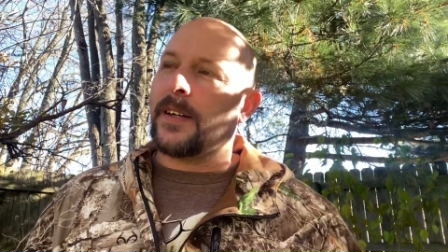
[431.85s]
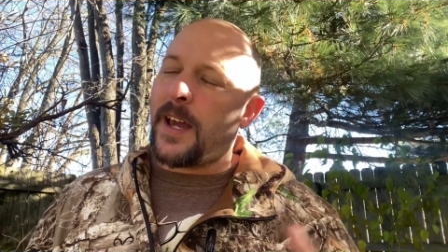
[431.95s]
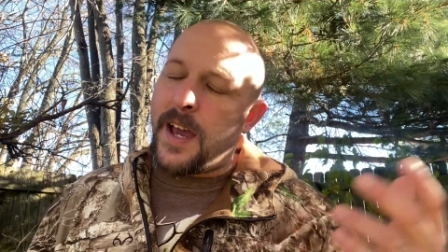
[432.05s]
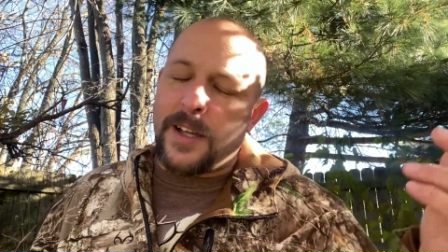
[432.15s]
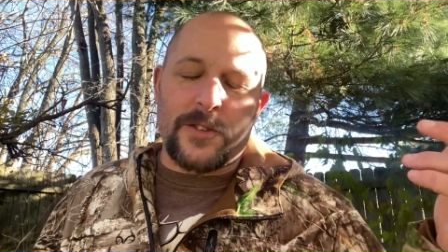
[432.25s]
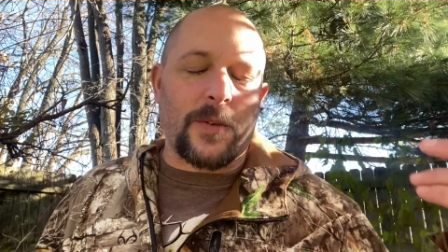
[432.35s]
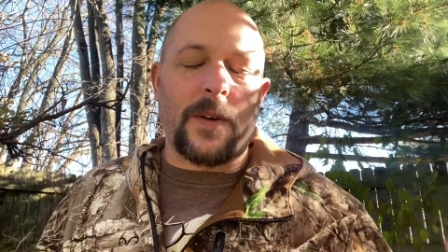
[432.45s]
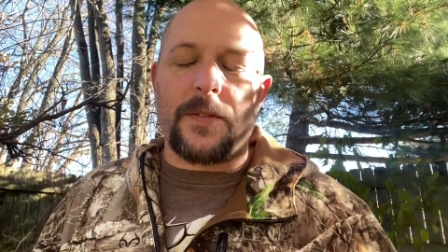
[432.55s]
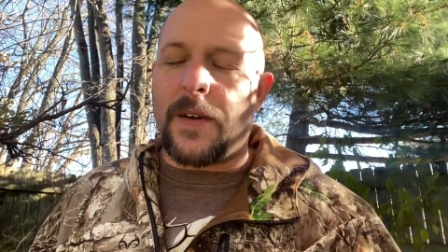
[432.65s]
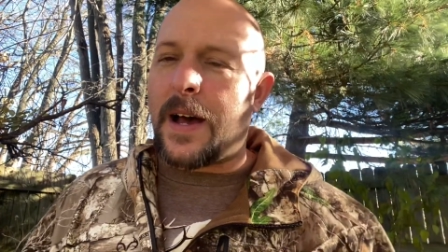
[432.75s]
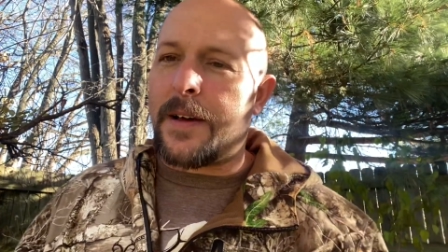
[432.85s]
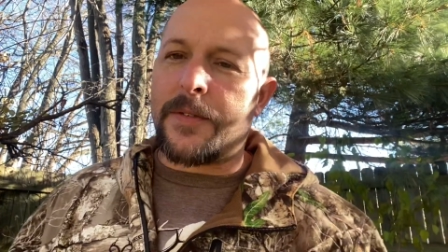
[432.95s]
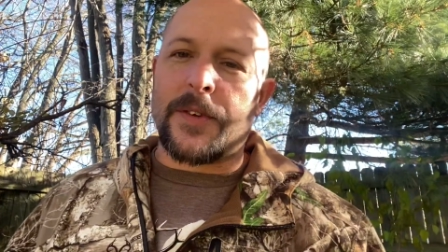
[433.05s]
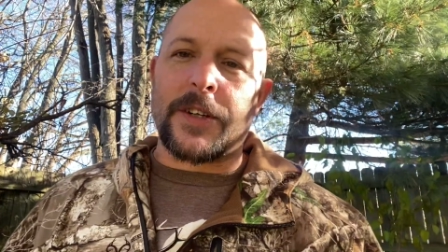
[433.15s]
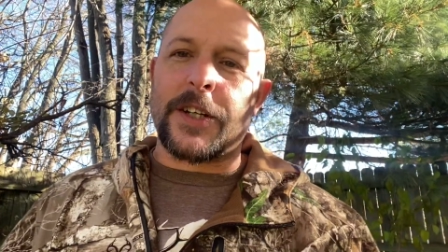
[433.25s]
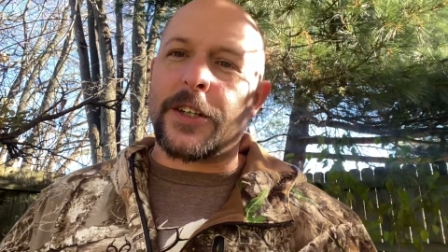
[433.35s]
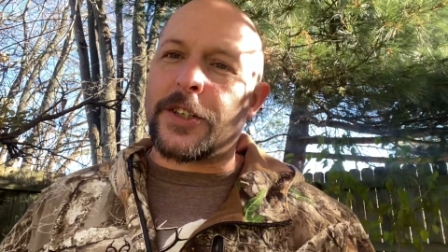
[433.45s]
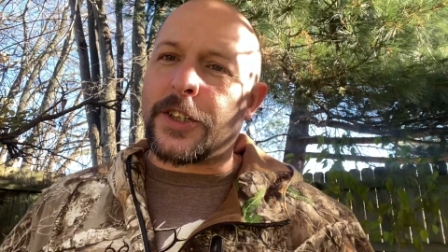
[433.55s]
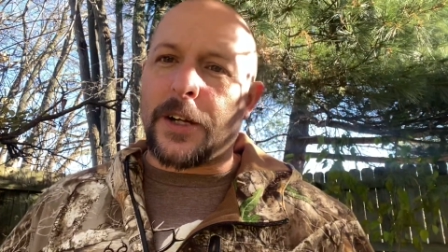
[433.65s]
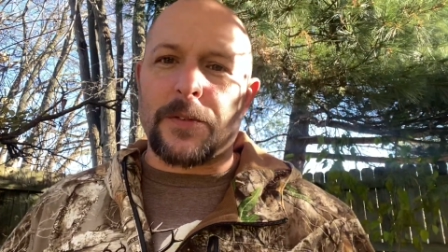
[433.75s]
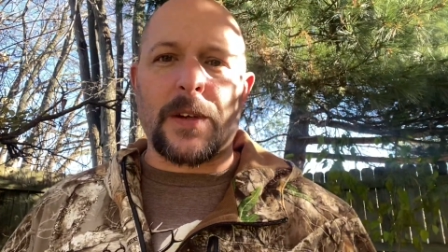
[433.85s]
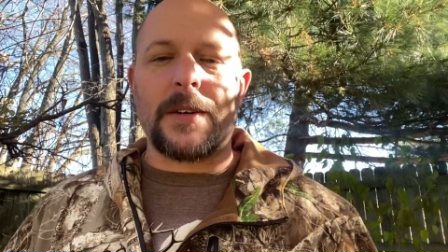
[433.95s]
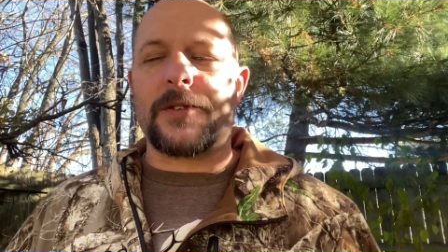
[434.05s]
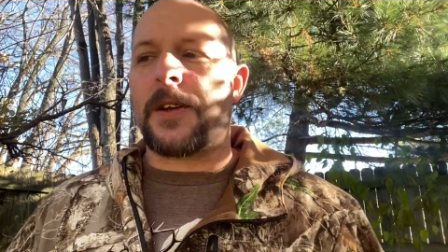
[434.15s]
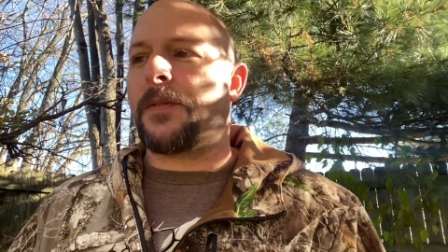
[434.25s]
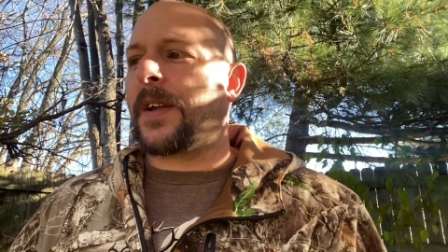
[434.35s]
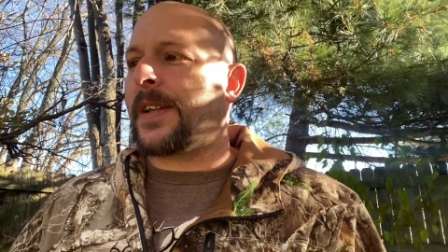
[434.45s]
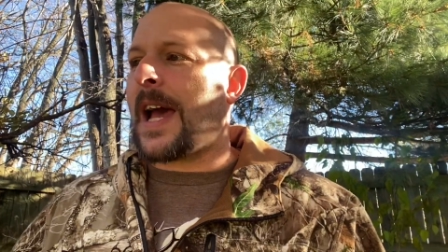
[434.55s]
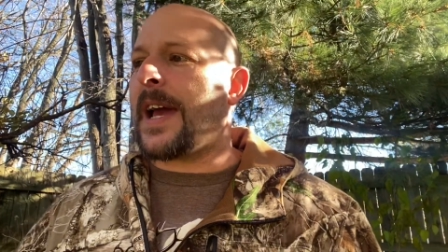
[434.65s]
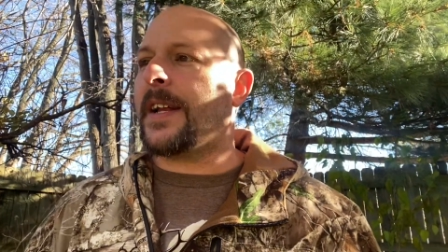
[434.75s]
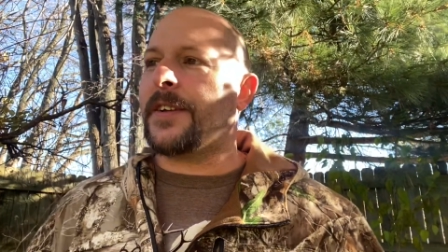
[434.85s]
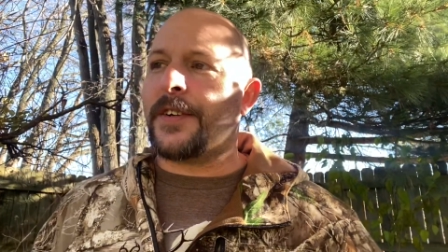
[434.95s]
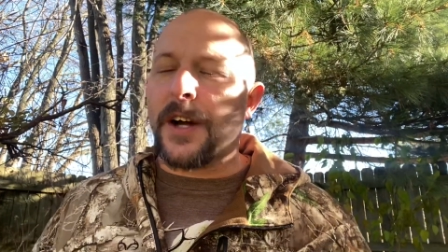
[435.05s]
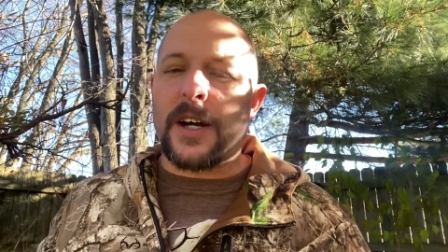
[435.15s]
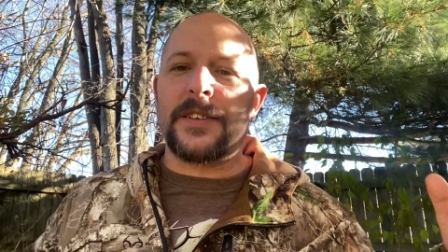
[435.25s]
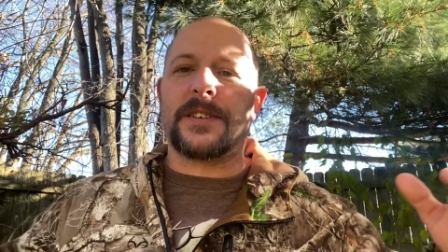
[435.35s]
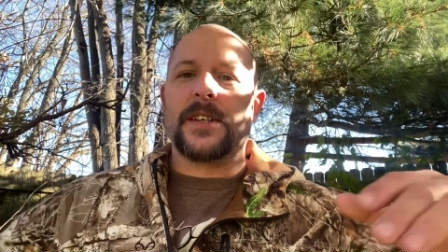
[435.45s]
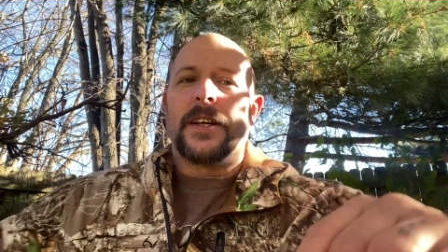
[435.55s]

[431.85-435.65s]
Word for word: Yes, 25, 30 year shelf life, stuff like that. It does